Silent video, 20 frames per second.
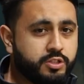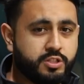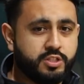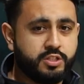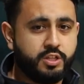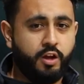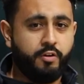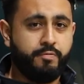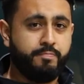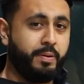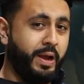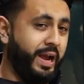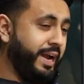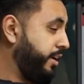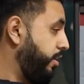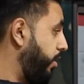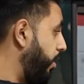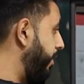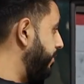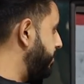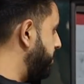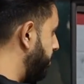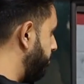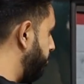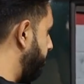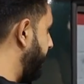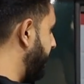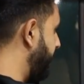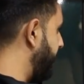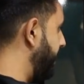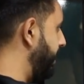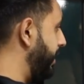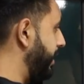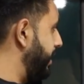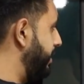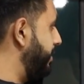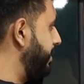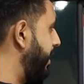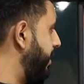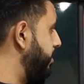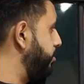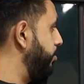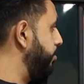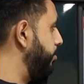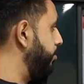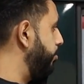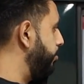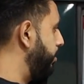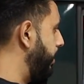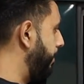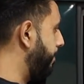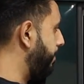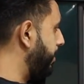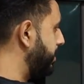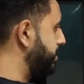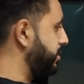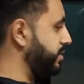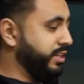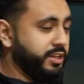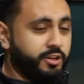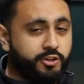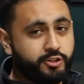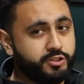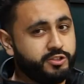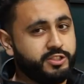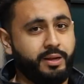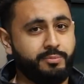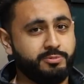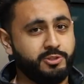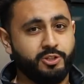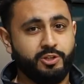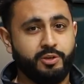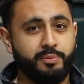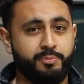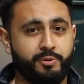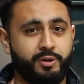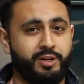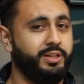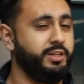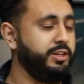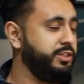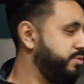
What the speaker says: of stuff packed live directly in that new unit. Plus it looks absolutely brilliant